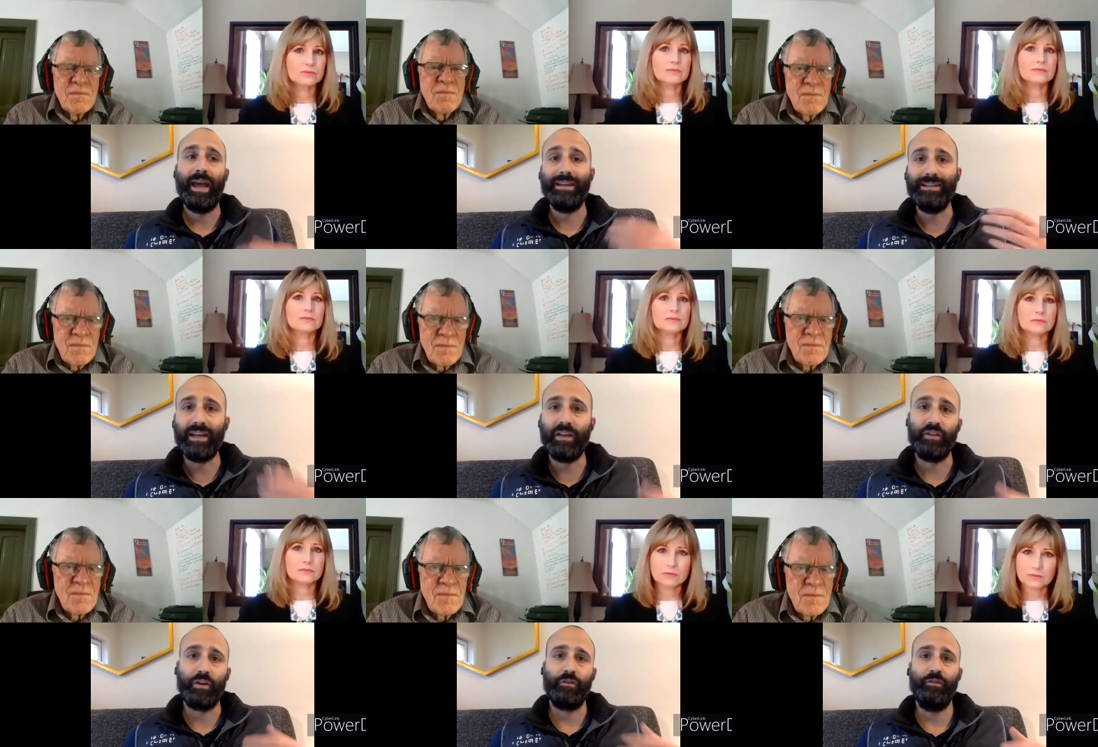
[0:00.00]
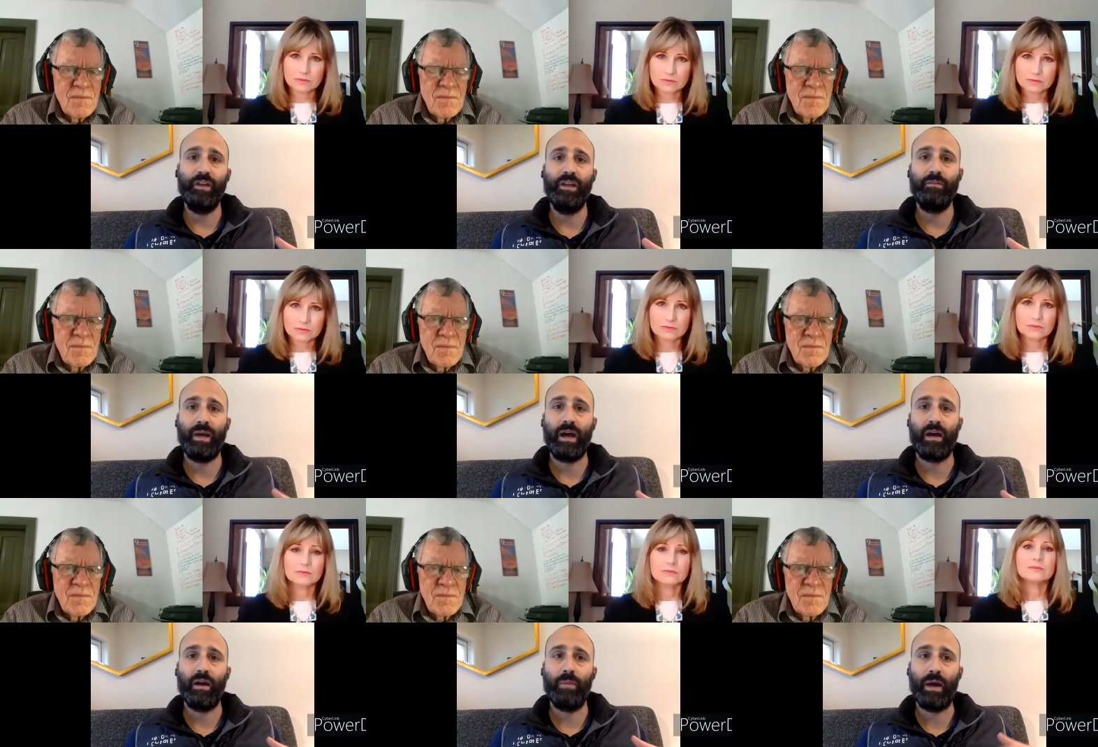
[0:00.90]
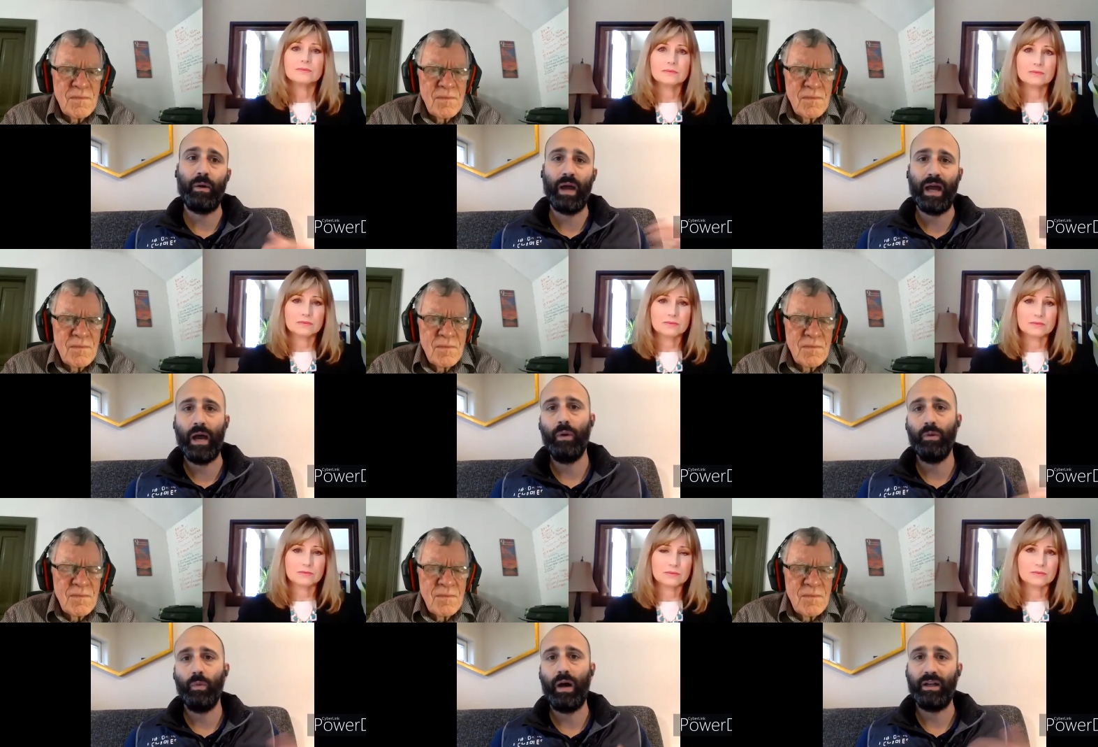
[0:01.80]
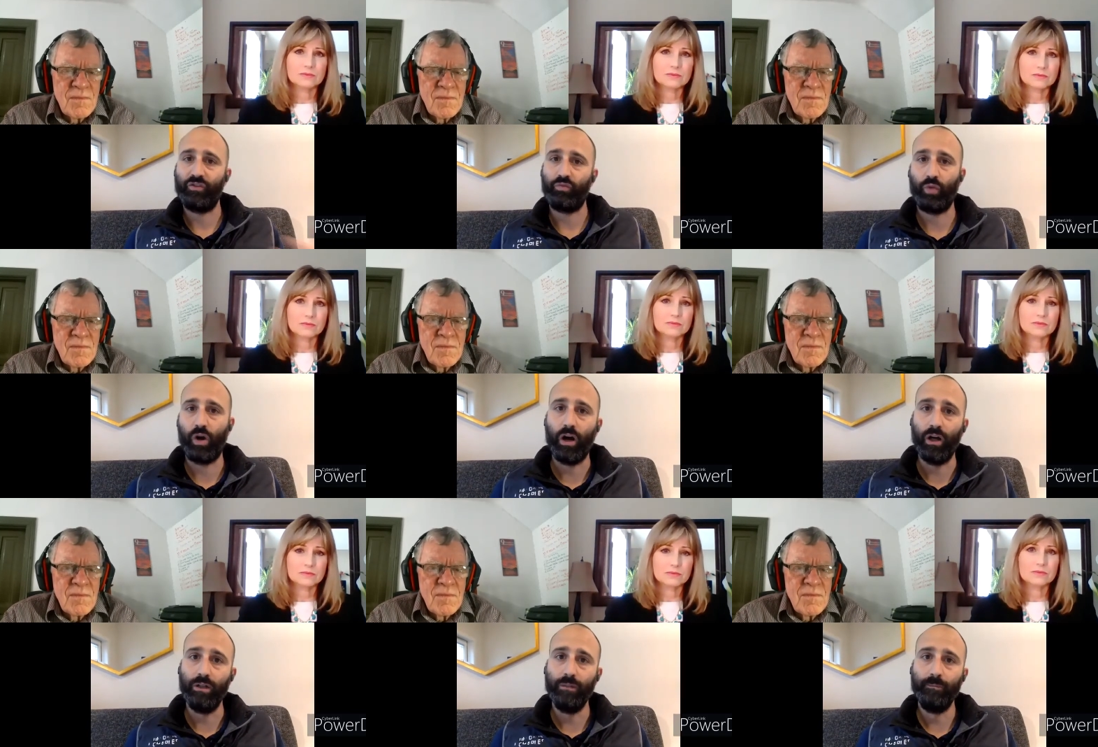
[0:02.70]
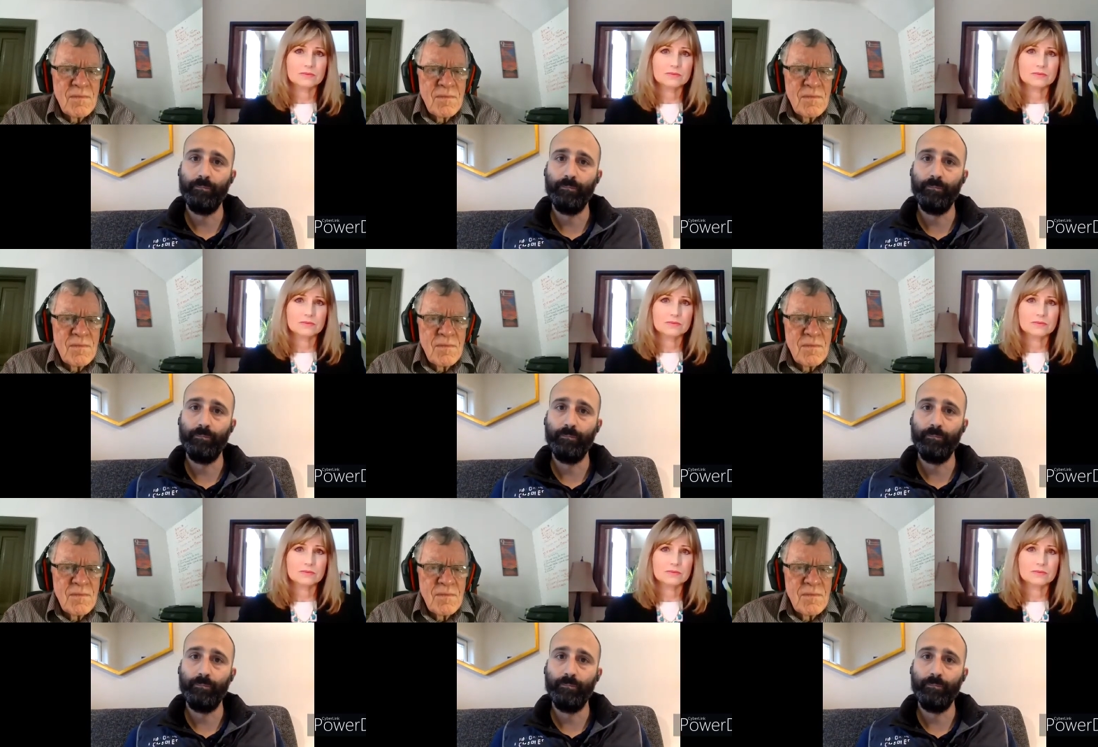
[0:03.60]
Speaker 1: and get their feedback about how and why it's wrong.